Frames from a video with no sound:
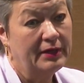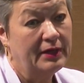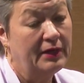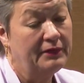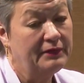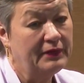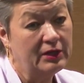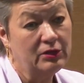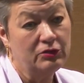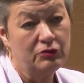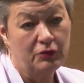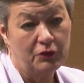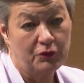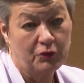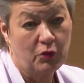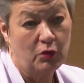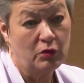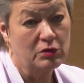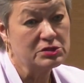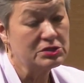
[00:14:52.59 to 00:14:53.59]
And that is,
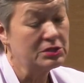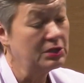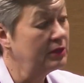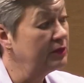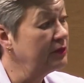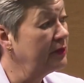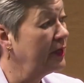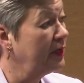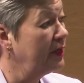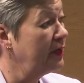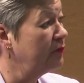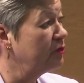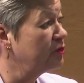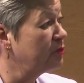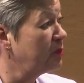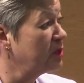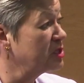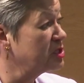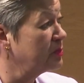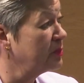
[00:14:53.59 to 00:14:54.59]
of course, the
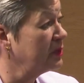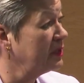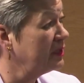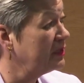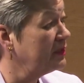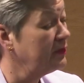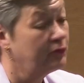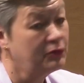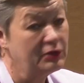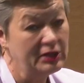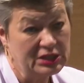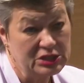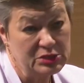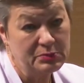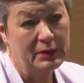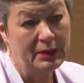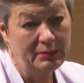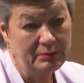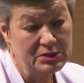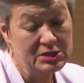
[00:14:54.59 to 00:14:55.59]
responsibility for
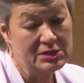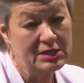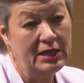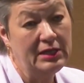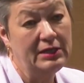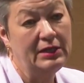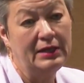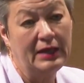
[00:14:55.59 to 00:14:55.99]
each member state,